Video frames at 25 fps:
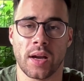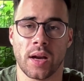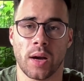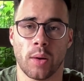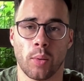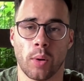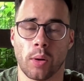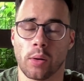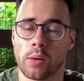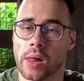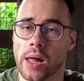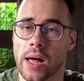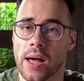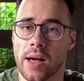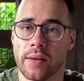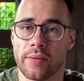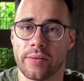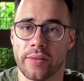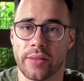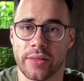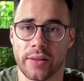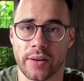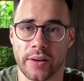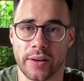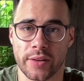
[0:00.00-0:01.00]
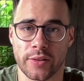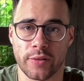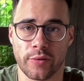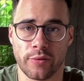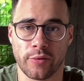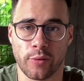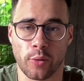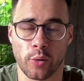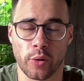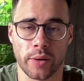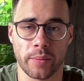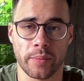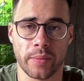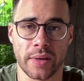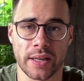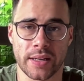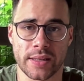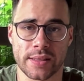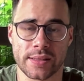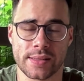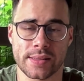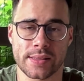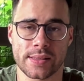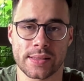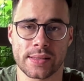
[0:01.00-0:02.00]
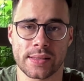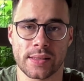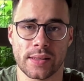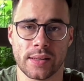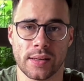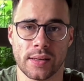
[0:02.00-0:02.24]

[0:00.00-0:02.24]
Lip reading: We'll have 30 to 40 minutes.